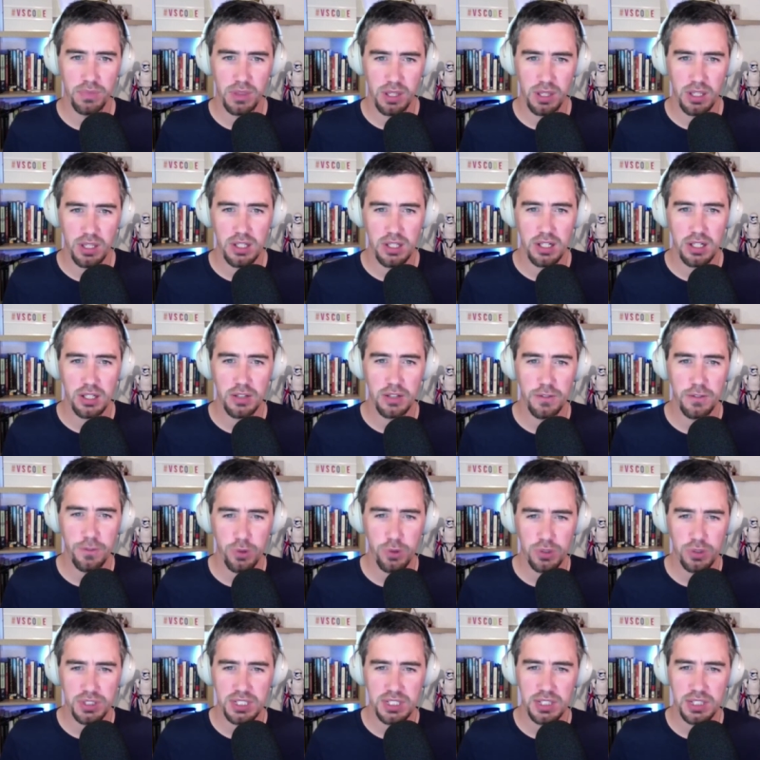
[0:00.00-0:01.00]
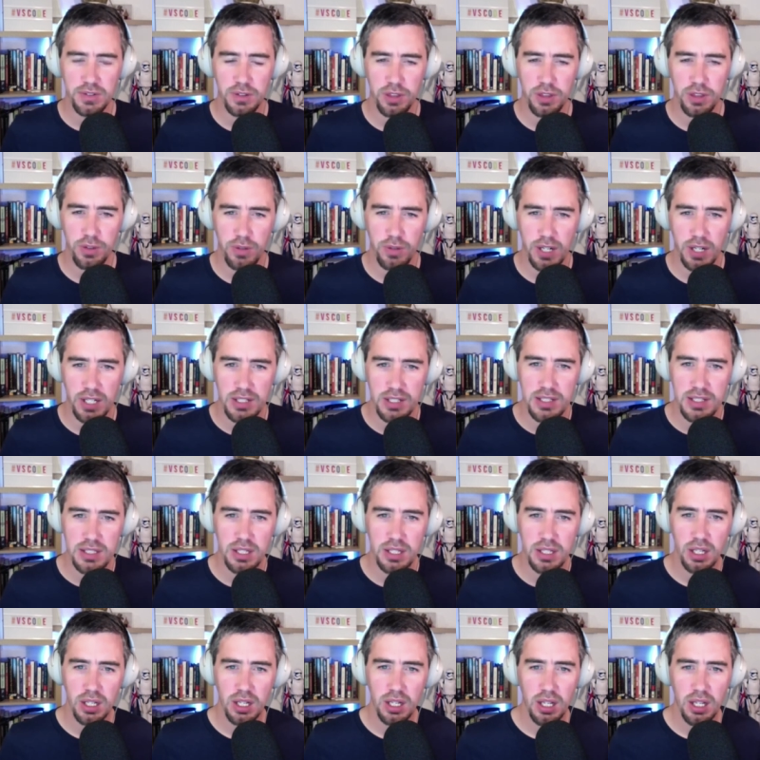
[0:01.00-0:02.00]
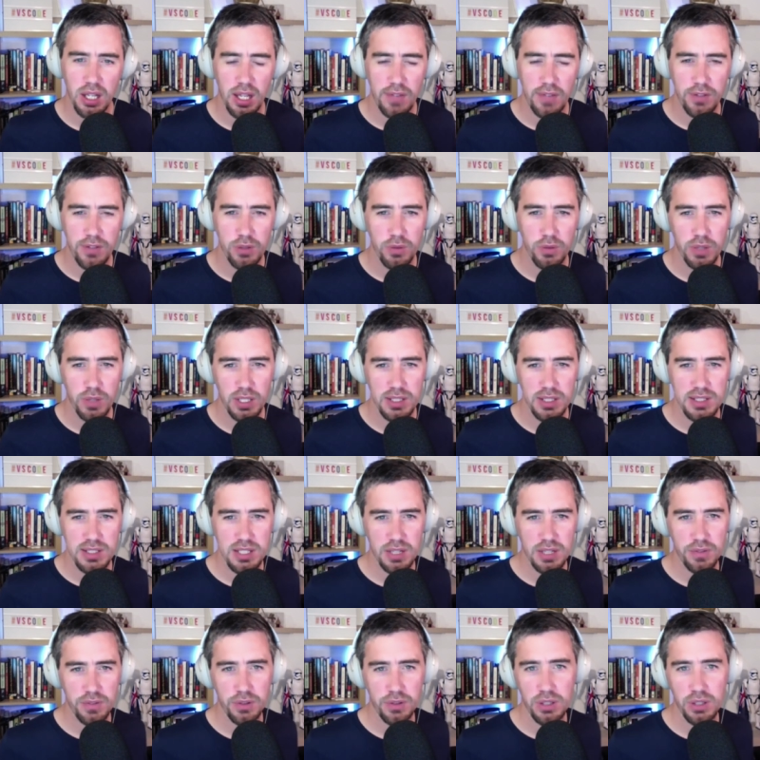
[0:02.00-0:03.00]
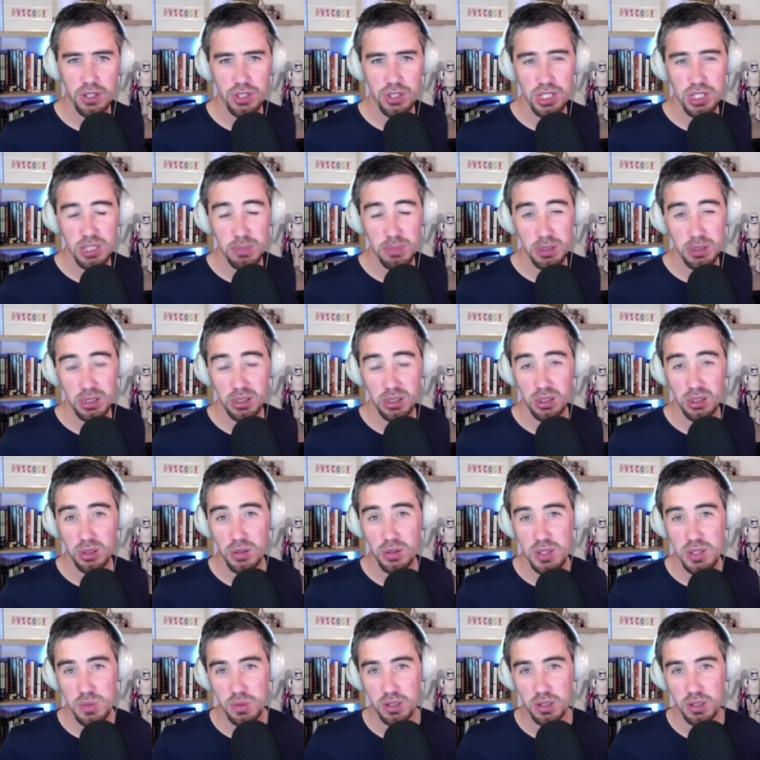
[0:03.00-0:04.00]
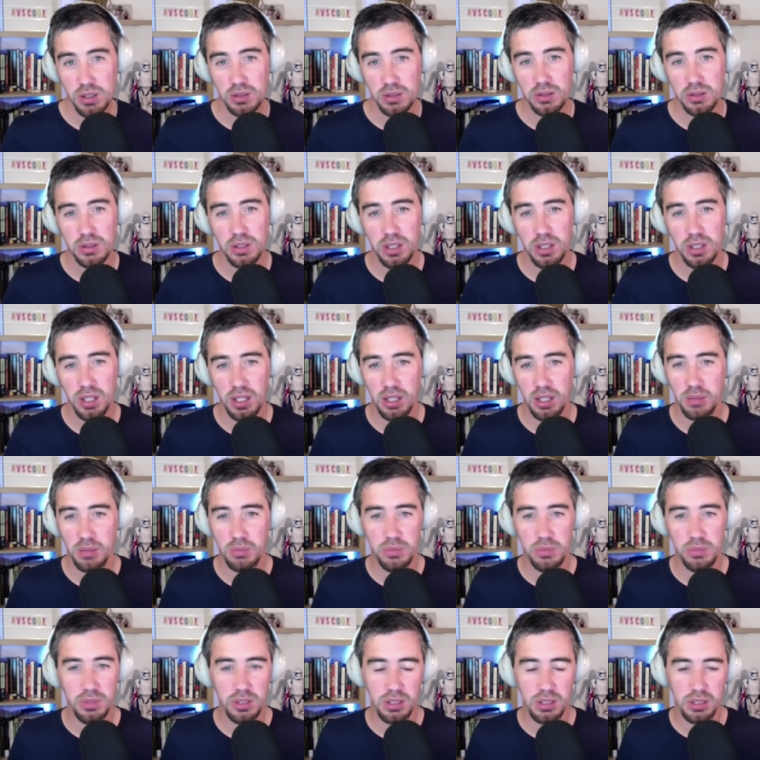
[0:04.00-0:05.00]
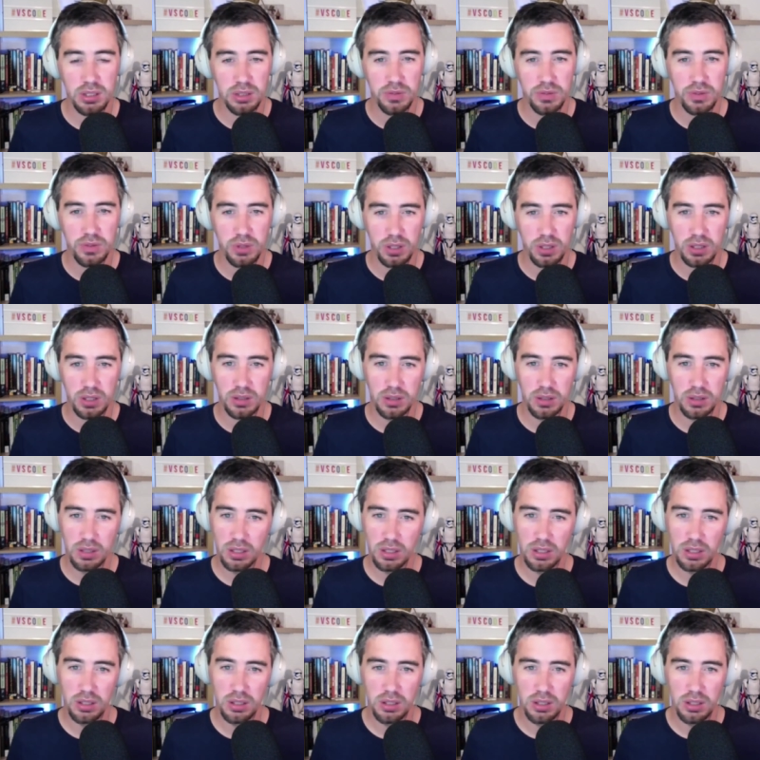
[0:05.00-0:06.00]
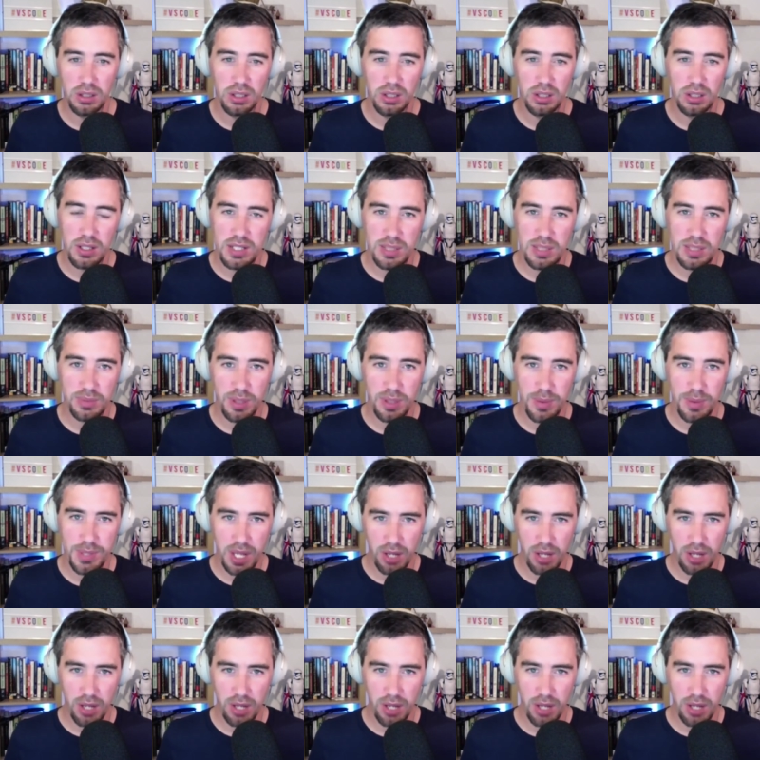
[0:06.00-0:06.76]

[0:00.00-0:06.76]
you know, like 40 different threads. If you're running stuff on a GPU as well, um, you know, you've got sometimes